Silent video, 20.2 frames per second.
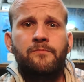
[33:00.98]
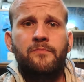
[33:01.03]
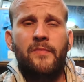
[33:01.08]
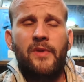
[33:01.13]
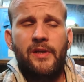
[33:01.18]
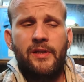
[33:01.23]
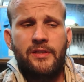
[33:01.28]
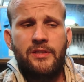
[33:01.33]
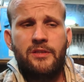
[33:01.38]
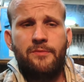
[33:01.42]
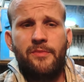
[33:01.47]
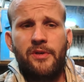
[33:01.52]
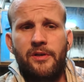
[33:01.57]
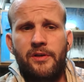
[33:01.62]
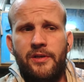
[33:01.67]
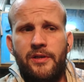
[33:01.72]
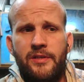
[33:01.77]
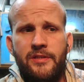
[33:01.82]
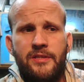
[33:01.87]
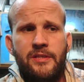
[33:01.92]
and
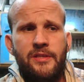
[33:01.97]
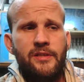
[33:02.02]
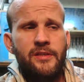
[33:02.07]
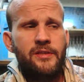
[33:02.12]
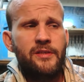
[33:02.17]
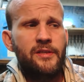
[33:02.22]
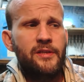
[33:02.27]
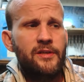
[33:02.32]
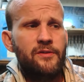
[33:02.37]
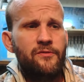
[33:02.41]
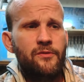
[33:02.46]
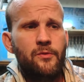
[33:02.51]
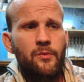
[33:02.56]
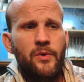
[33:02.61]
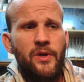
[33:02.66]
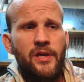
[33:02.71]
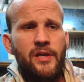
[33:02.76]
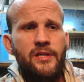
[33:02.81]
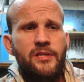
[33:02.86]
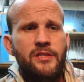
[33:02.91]
experienced it in different
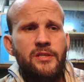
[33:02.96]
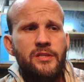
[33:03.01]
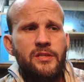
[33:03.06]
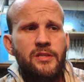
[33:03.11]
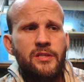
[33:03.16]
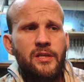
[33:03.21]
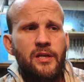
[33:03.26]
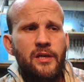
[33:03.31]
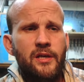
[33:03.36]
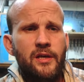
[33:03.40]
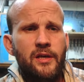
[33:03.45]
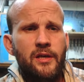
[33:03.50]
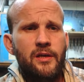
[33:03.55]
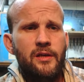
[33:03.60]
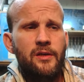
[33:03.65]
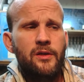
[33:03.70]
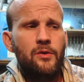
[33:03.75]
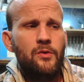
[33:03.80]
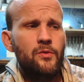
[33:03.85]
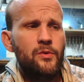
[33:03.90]
ways. It's
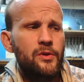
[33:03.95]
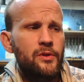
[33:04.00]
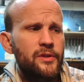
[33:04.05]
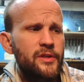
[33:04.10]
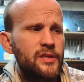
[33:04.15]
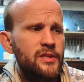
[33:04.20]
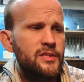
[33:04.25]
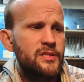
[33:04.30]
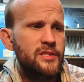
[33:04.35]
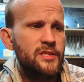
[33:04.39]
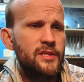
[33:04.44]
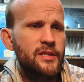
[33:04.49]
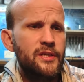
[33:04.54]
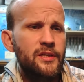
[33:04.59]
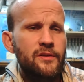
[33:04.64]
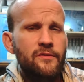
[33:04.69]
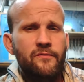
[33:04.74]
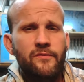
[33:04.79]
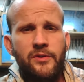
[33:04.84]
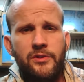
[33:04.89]
really easy to
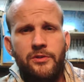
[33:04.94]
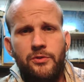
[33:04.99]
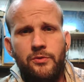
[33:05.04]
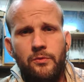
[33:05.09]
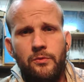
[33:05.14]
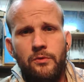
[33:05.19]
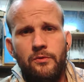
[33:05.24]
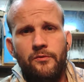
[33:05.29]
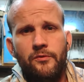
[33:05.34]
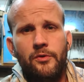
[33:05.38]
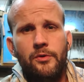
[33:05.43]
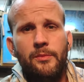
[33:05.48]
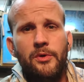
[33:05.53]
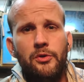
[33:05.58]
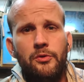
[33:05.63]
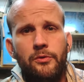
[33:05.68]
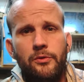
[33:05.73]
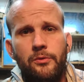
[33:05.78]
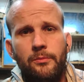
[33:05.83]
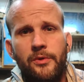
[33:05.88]
get a visual from
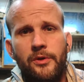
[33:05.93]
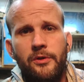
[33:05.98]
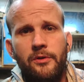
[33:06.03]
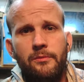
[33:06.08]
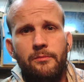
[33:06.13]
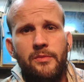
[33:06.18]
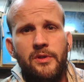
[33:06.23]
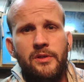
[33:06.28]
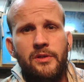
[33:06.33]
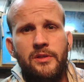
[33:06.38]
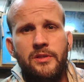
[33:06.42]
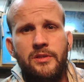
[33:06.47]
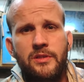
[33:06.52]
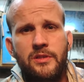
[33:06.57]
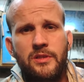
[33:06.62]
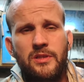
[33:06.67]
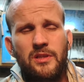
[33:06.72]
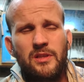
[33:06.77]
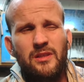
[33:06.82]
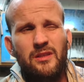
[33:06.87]
aluminum
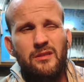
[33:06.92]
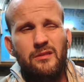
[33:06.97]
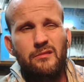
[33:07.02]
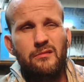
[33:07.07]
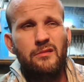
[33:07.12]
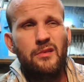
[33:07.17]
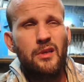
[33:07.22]
because the